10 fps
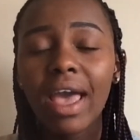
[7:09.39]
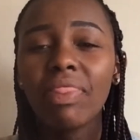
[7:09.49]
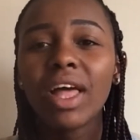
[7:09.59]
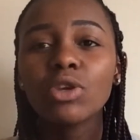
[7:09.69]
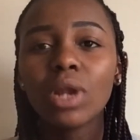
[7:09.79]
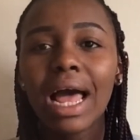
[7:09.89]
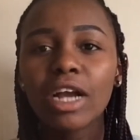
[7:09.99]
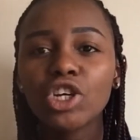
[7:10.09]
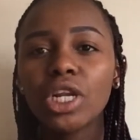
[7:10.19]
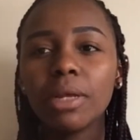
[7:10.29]
And that will
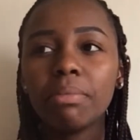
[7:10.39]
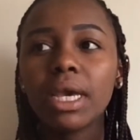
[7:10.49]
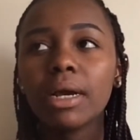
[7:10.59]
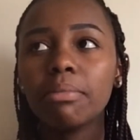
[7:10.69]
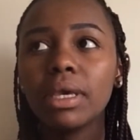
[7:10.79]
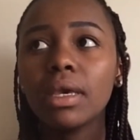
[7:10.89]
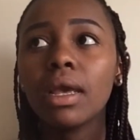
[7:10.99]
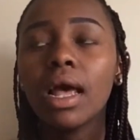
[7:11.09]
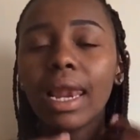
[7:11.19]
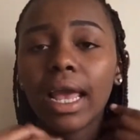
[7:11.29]
actually make me
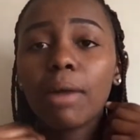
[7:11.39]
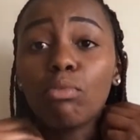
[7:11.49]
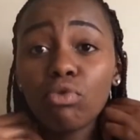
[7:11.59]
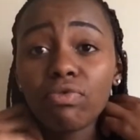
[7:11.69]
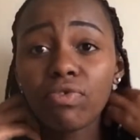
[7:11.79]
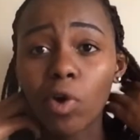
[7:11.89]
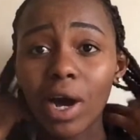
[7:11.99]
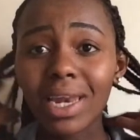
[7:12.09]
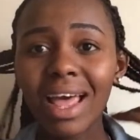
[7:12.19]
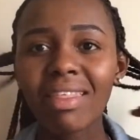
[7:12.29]
like move
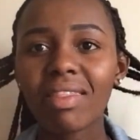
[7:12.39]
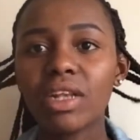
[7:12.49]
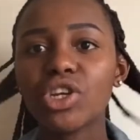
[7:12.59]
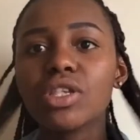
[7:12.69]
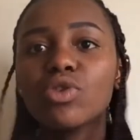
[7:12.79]
forward other than just,